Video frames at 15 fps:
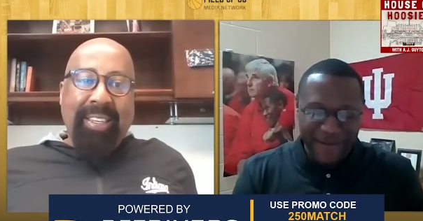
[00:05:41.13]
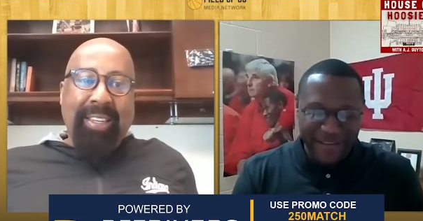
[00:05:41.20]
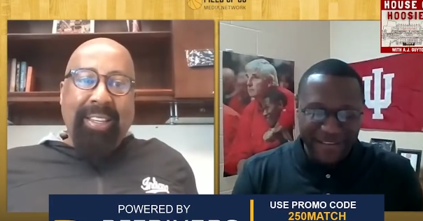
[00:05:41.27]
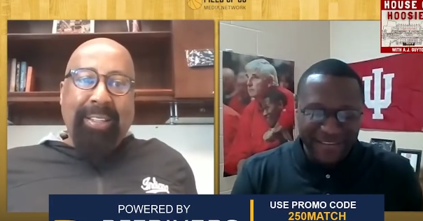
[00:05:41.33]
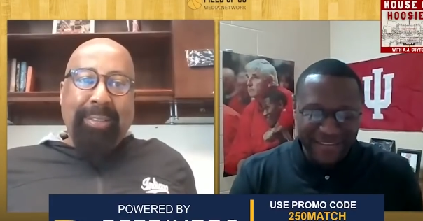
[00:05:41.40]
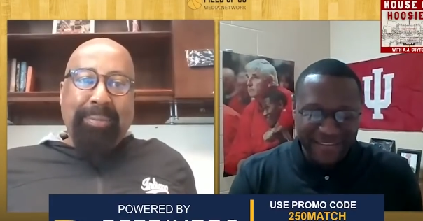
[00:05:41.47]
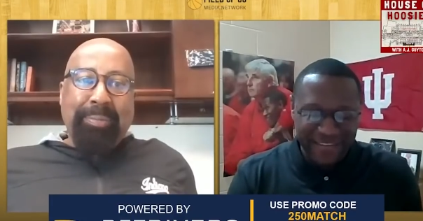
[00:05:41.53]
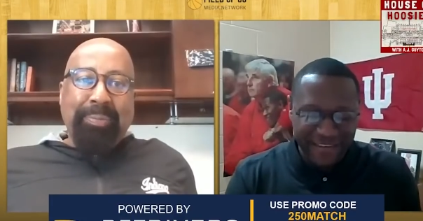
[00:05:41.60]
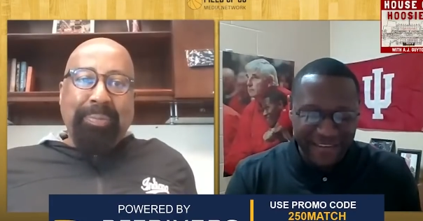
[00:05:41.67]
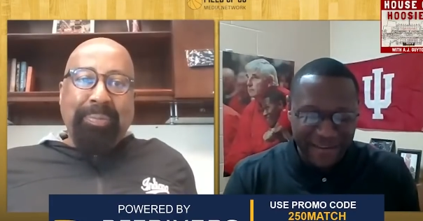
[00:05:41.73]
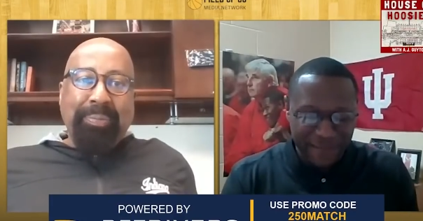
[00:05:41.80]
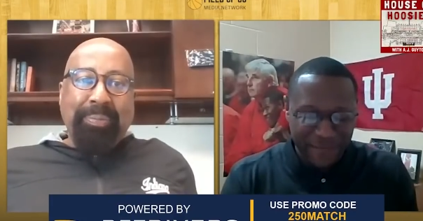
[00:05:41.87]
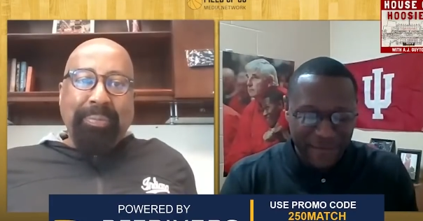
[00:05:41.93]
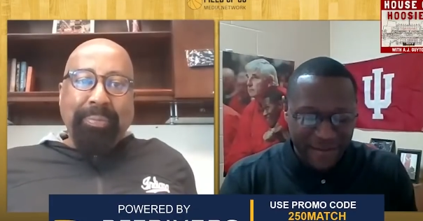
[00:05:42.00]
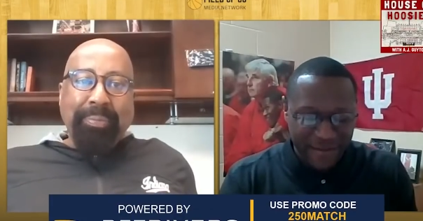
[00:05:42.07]
Speaker 1: wait to see
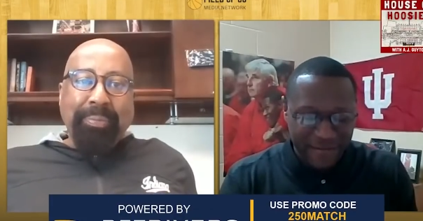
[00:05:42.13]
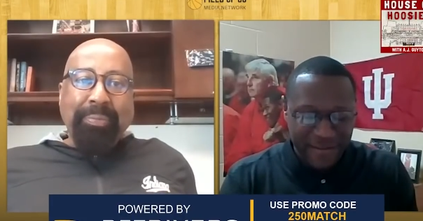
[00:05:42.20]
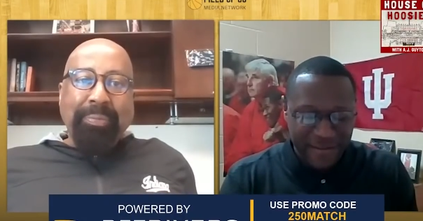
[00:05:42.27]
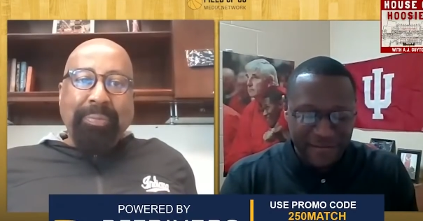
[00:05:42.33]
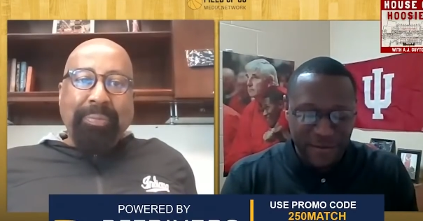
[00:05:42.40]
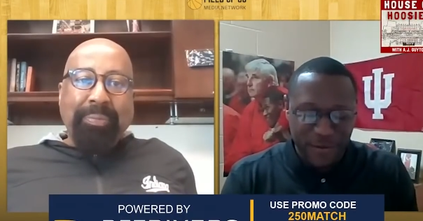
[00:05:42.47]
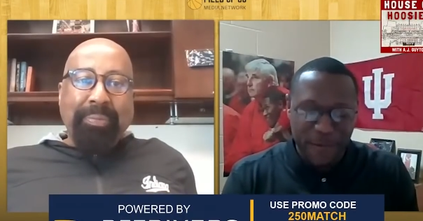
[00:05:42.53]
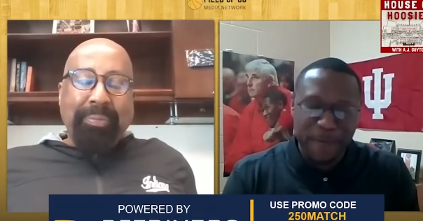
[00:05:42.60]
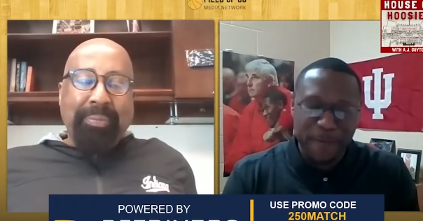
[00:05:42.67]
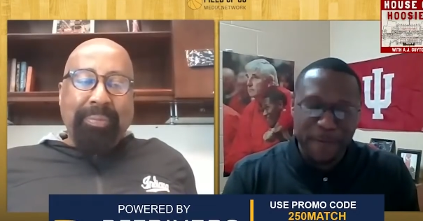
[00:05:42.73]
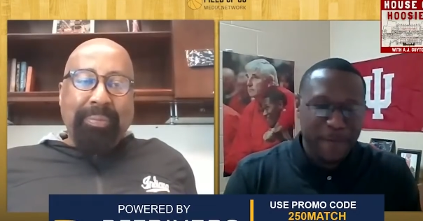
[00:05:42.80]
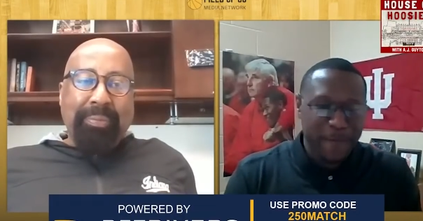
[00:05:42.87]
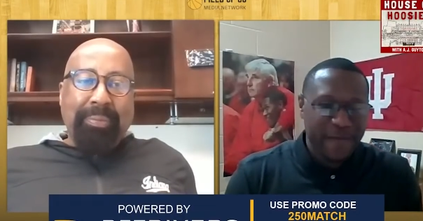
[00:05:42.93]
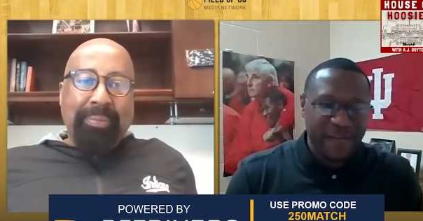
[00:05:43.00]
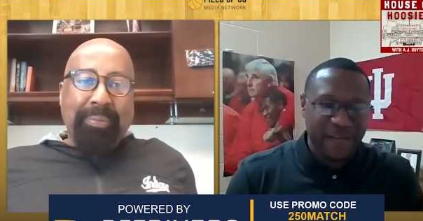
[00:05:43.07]
it, man. And so,
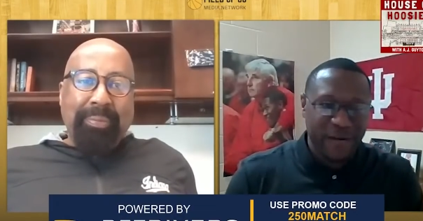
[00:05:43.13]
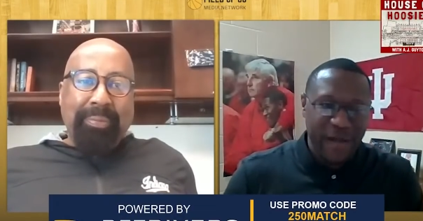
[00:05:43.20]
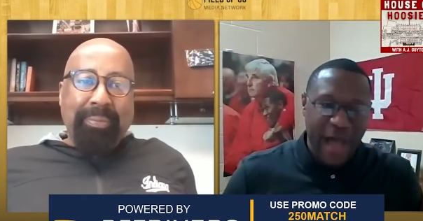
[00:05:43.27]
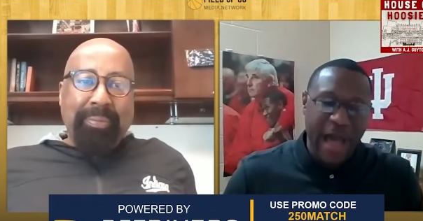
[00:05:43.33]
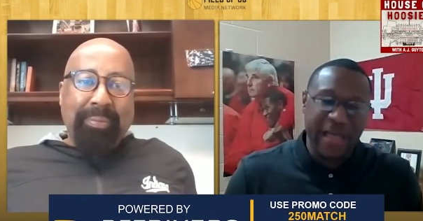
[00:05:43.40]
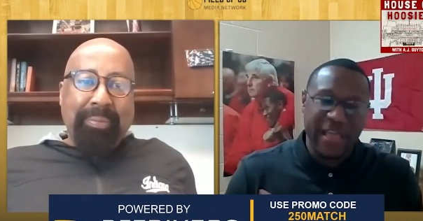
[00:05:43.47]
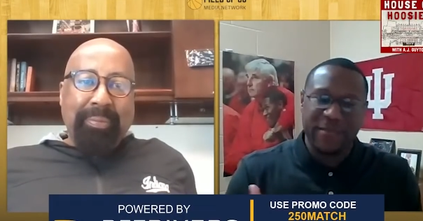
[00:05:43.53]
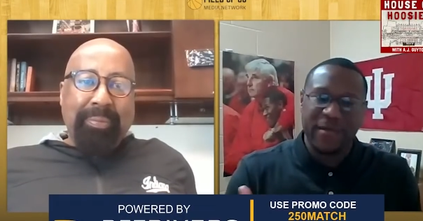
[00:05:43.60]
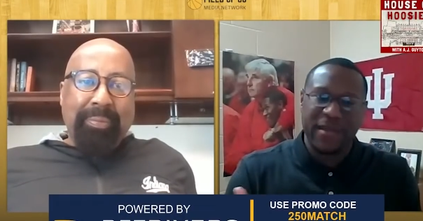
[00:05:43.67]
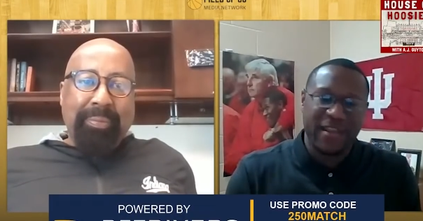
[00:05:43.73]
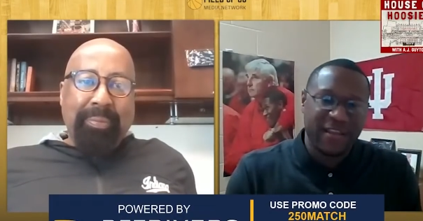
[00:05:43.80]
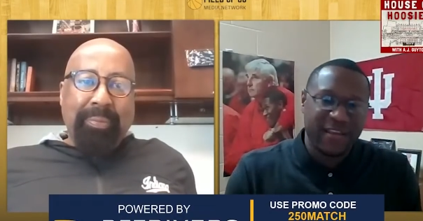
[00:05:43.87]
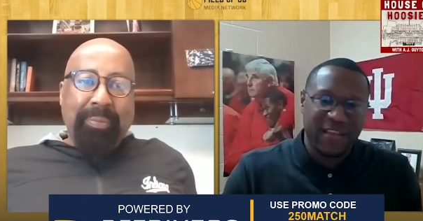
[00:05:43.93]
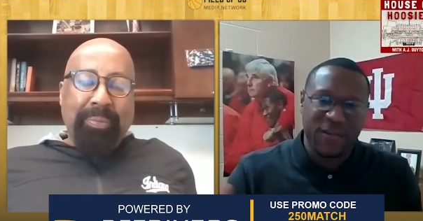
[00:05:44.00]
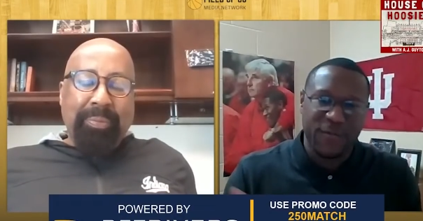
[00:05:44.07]
you know,
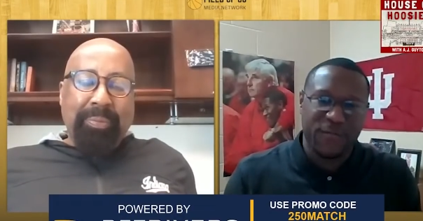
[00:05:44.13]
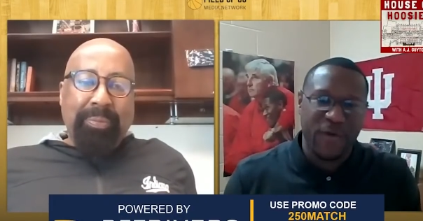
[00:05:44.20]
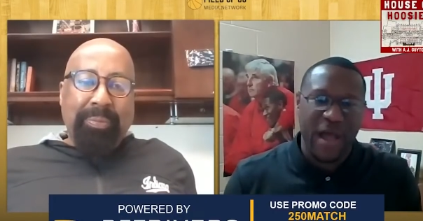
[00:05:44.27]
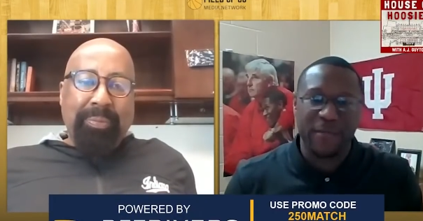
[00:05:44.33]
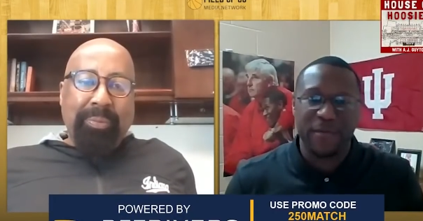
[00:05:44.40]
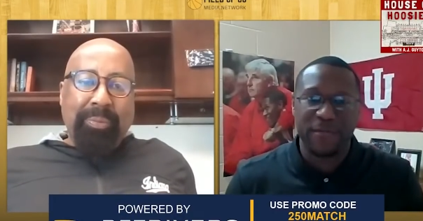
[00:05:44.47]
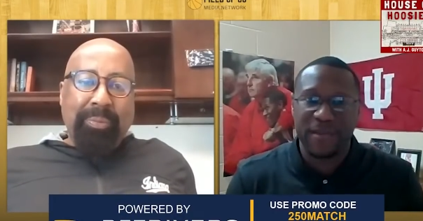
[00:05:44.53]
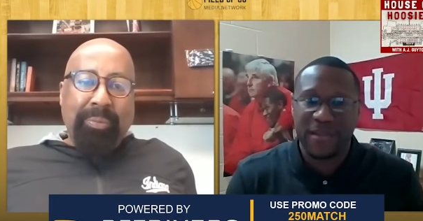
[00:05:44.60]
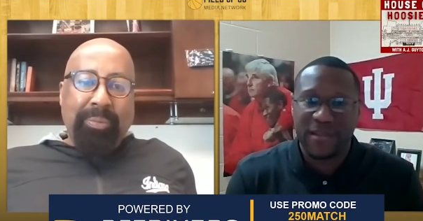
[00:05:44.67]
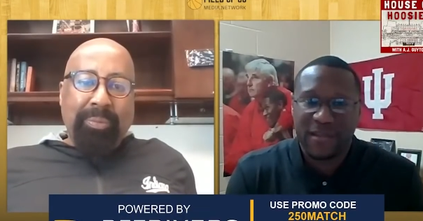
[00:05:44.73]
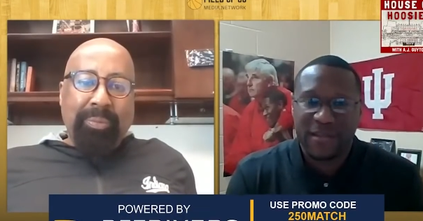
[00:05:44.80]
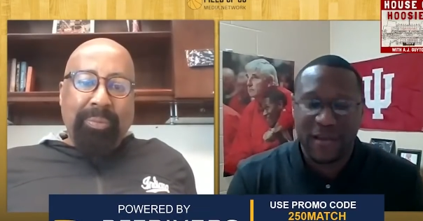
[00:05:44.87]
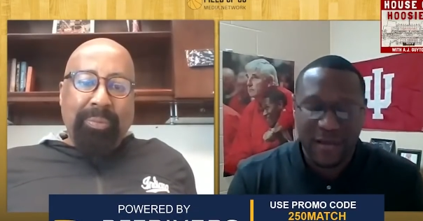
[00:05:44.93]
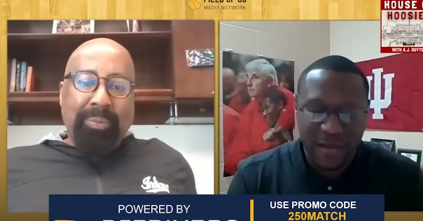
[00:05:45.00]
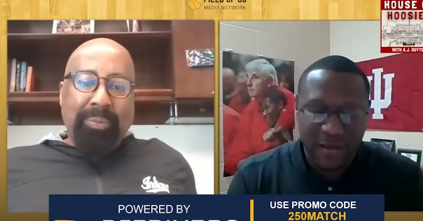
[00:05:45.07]
immediately you probably
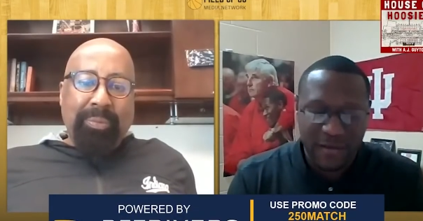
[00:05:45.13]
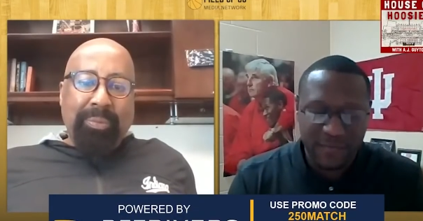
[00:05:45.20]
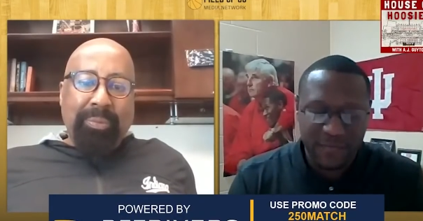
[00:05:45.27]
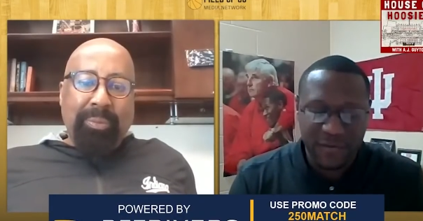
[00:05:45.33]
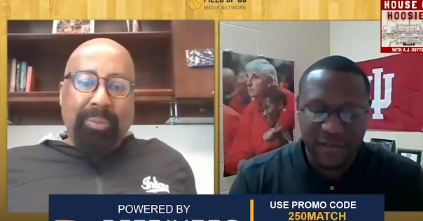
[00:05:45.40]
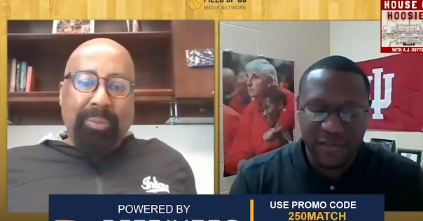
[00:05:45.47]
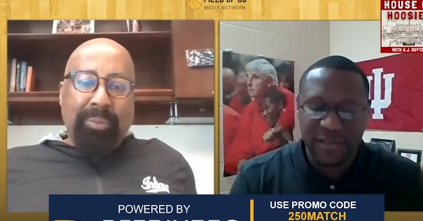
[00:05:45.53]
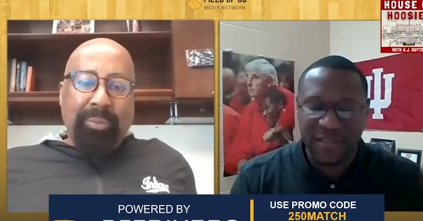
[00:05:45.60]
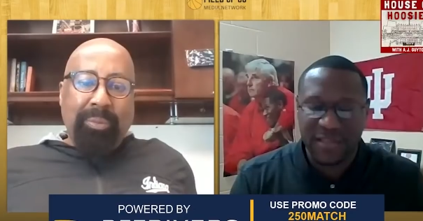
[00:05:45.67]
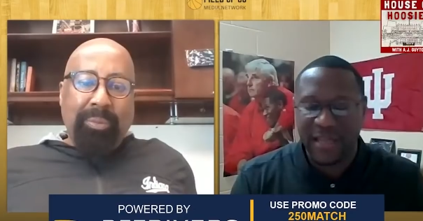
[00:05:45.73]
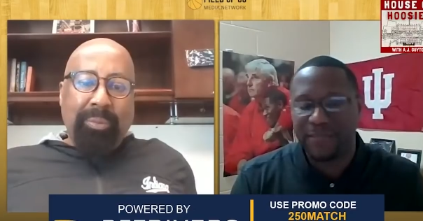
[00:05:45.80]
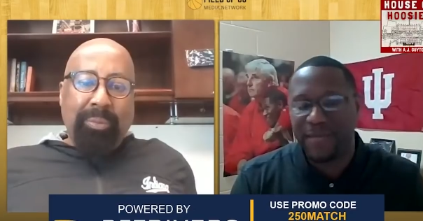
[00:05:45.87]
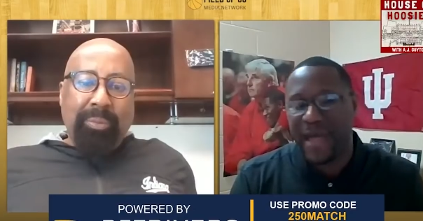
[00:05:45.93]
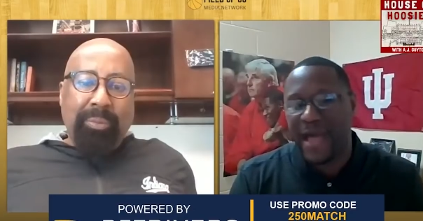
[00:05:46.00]
looked at